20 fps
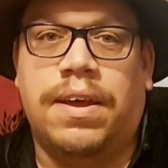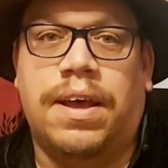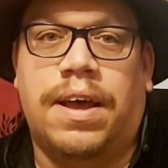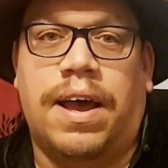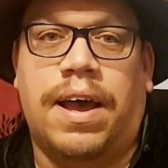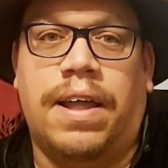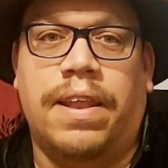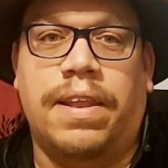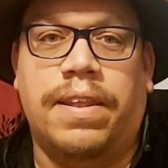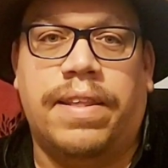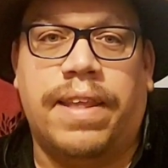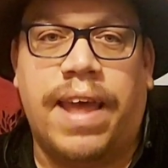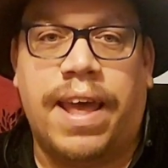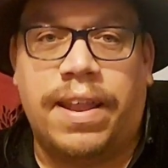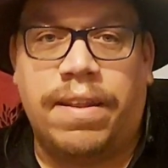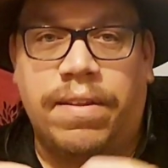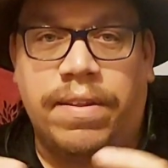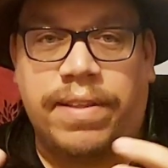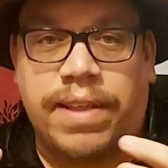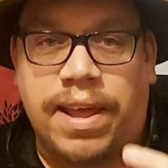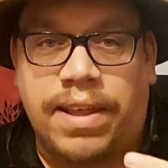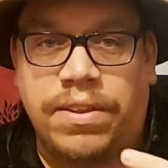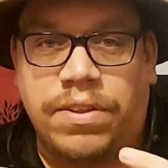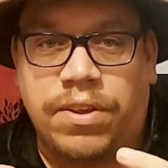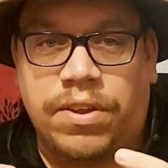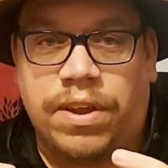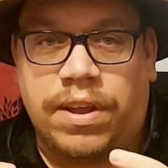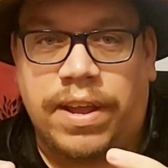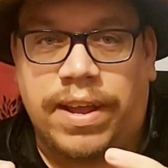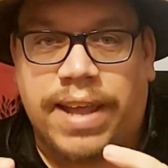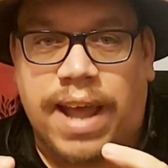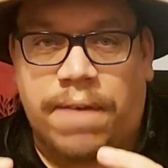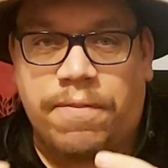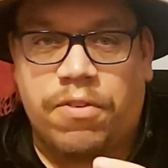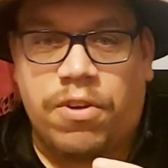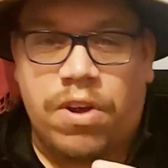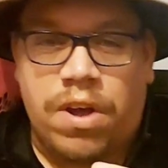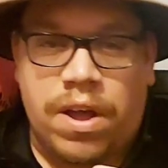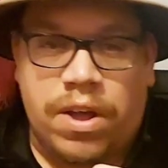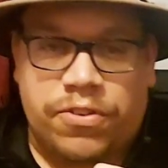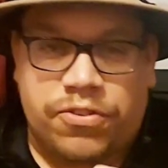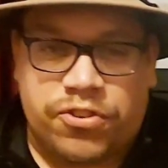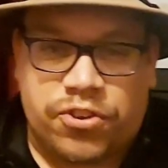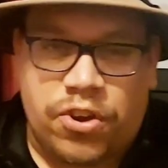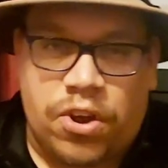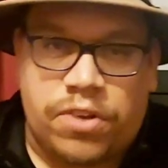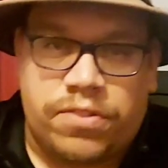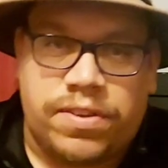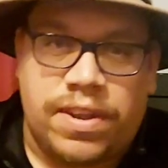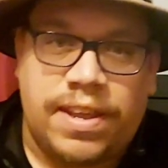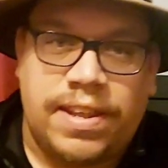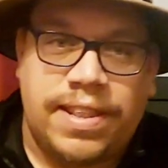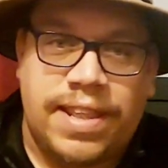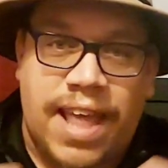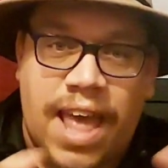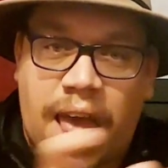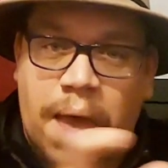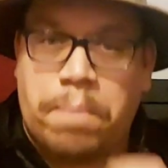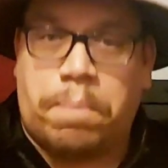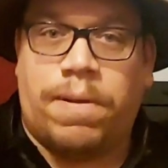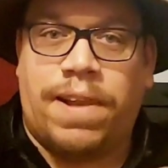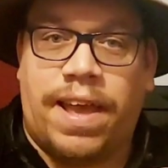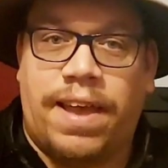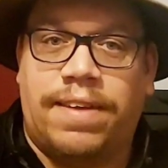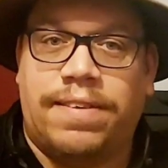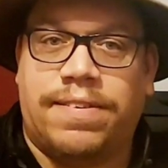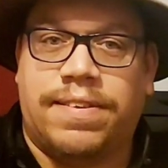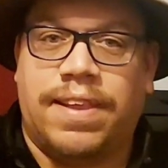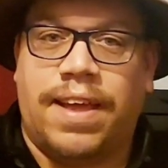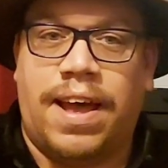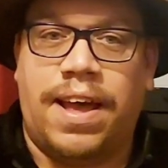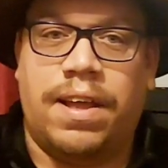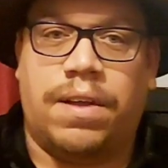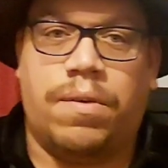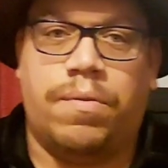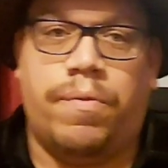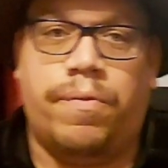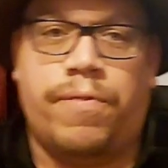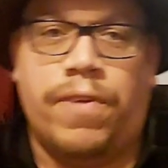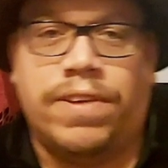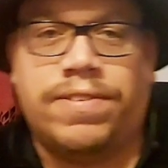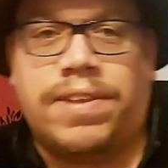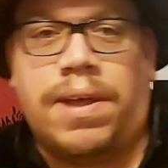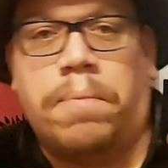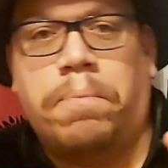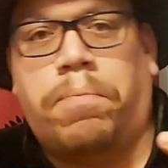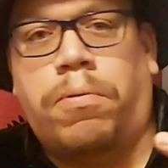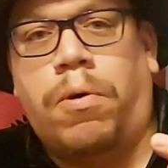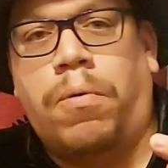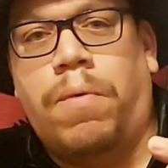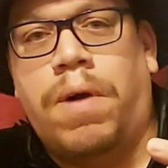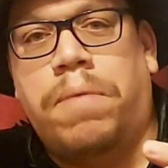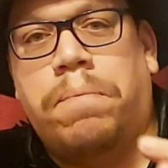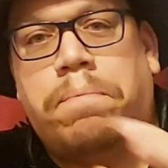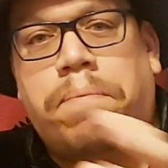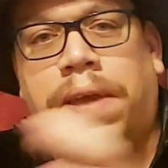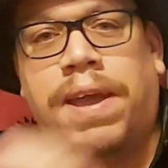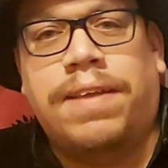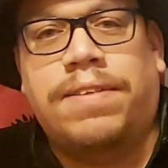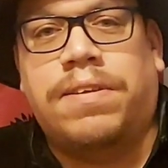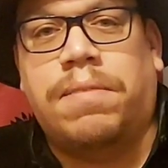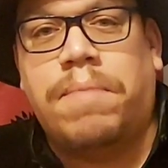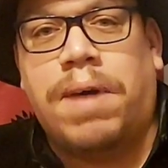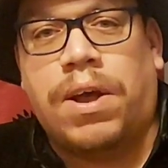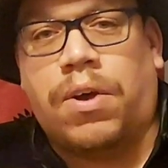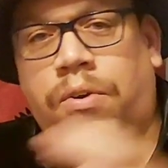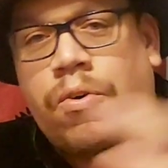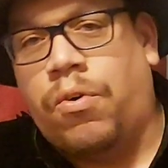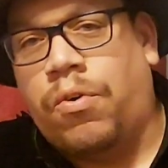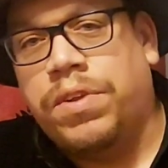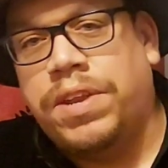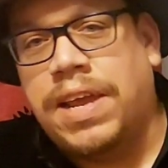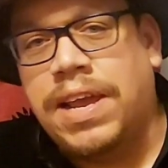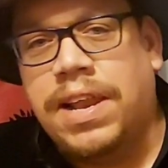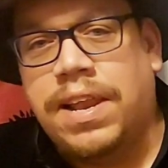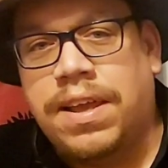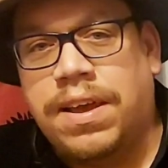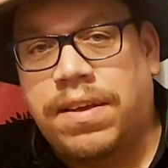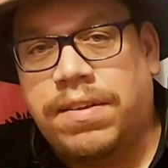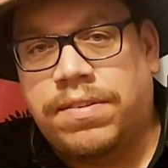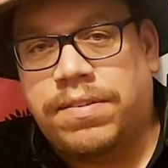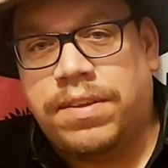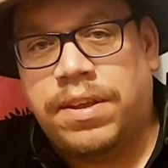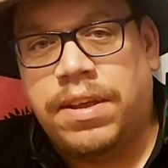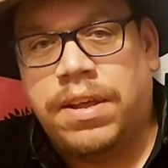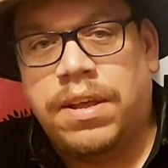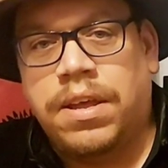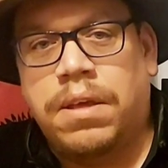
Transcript: and then then you can gather a church in their place like for example when peter met cornelius